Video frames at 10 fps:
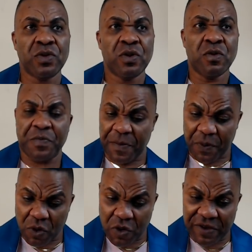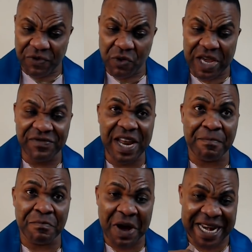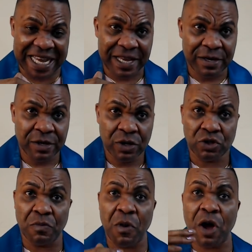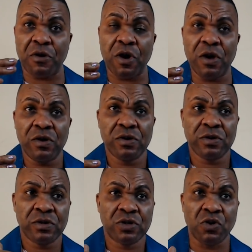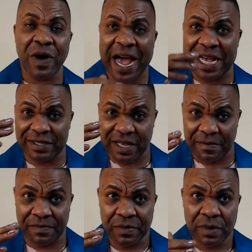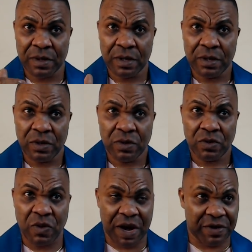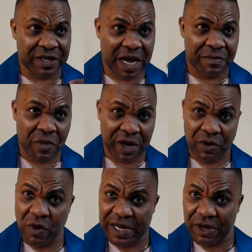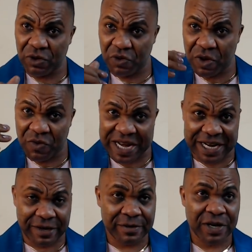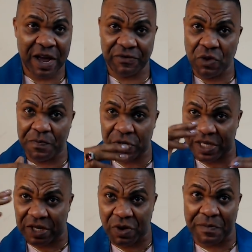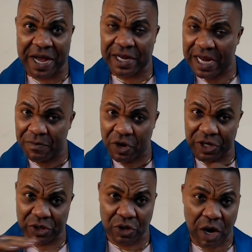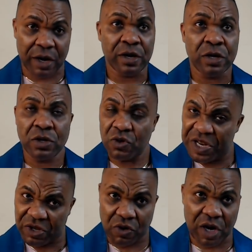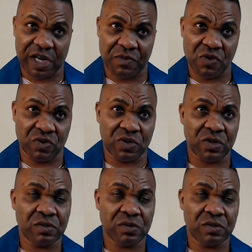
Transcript: People who, if you give them money, tomorrow you ask them, where is that money? What are you doing with it? Have you put it in your bank? That money is gone. You need to cut them loose.